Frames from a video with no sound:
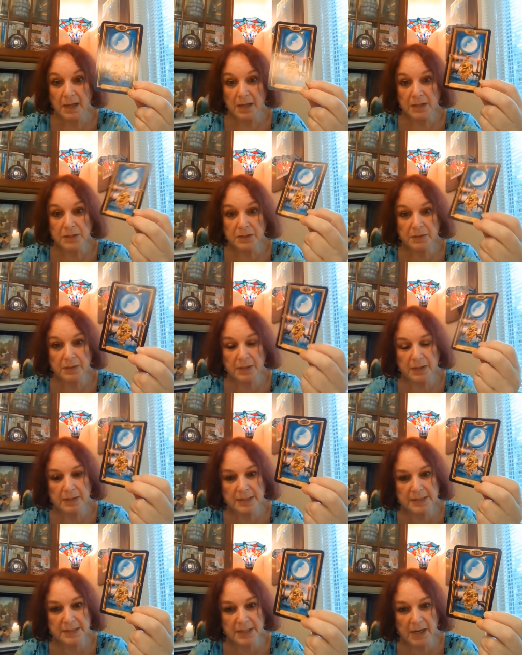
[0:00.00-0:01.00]
So
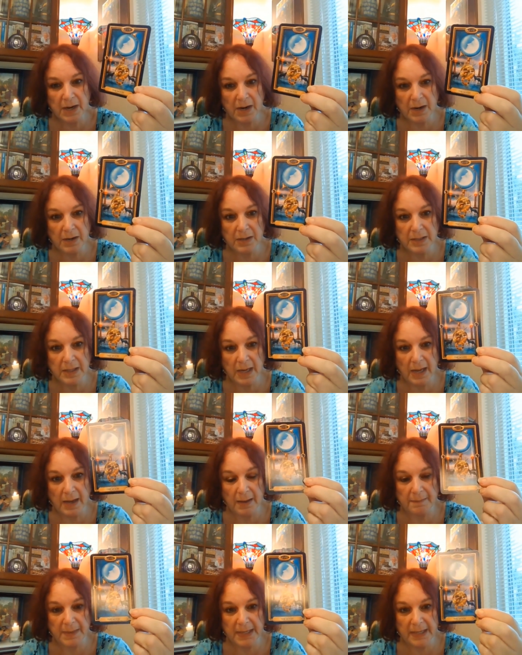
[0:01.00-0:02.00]
this card,
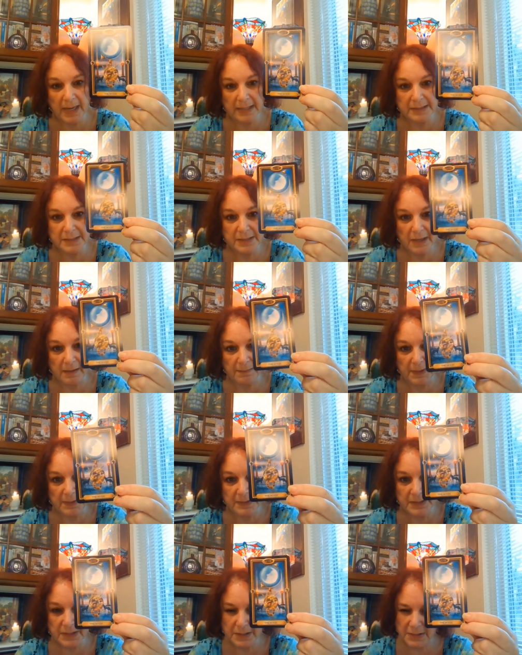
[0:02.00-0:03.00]
uh, my guides tell me,
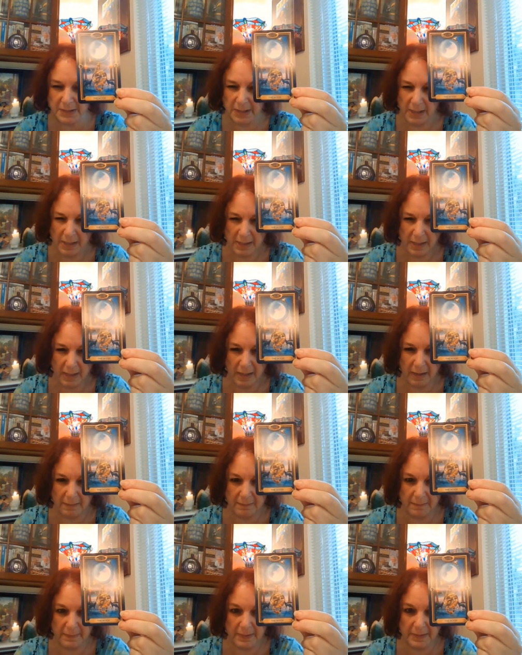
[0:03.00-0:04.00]
this is
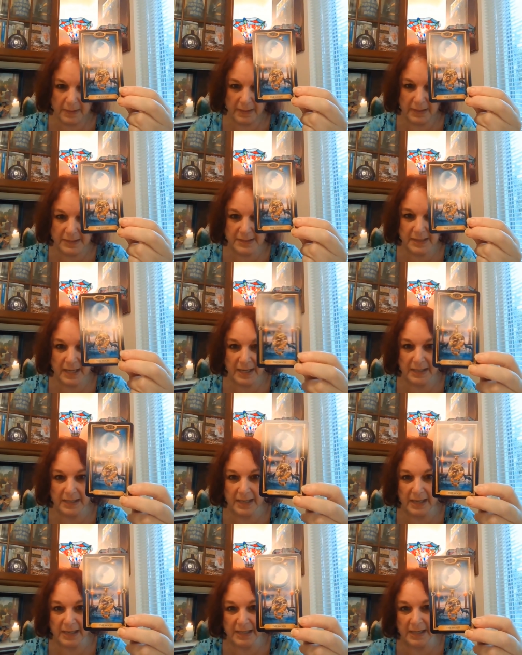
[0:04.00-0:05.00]
um,
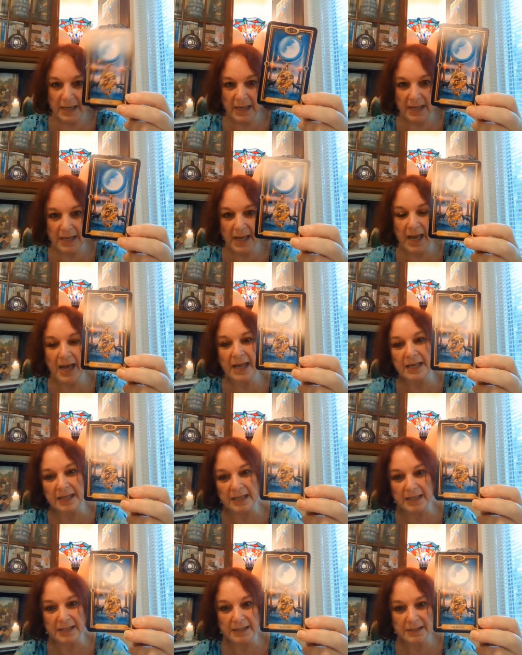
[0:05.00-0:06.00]
Ghislaine in, in
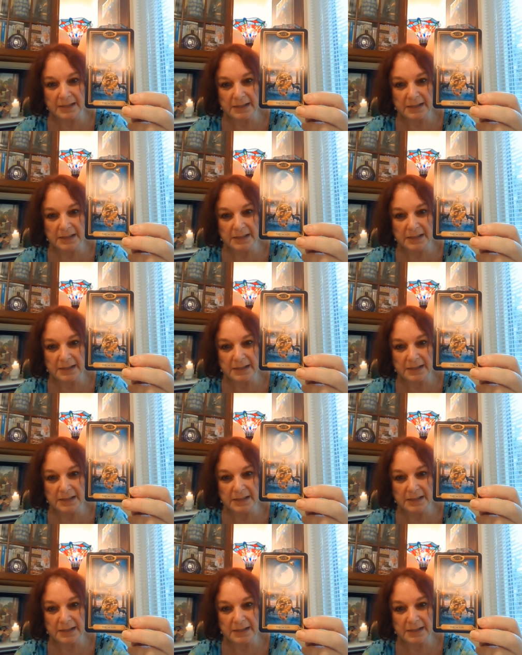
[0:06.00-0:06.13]
hiding.